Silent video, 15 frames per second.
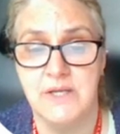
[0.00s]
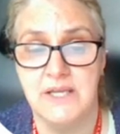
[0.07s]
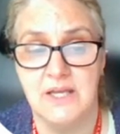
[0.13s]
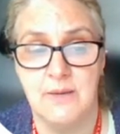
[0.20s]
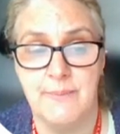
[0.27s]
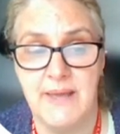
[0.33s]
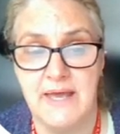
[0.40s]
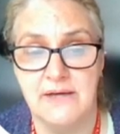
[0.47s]

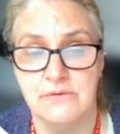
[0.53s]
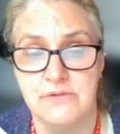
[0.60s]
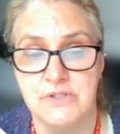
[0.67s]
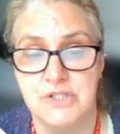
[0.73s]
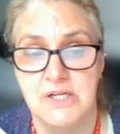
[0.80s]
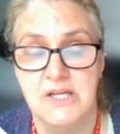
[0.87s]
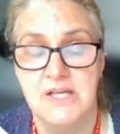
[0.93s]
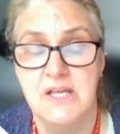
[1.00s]

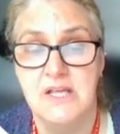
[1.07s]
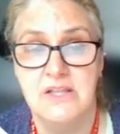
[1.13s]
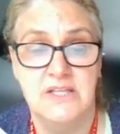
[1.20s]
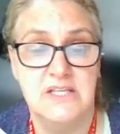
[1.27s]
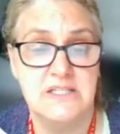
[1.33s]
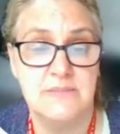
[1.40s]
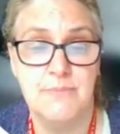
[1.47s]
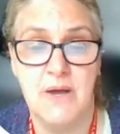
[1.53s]
issues
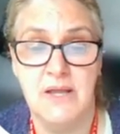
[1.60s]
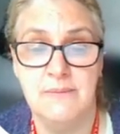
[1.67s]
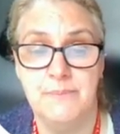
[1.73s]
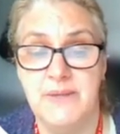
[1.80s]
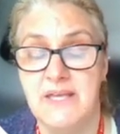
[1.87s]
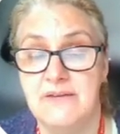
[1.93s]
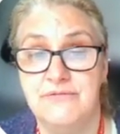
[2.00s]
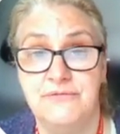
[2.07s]
related to your
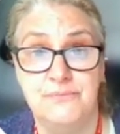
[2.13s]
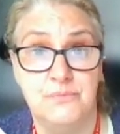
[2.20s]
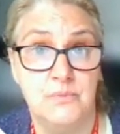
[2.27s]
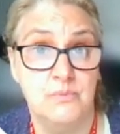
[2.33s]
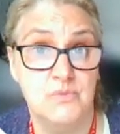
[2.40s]
assignment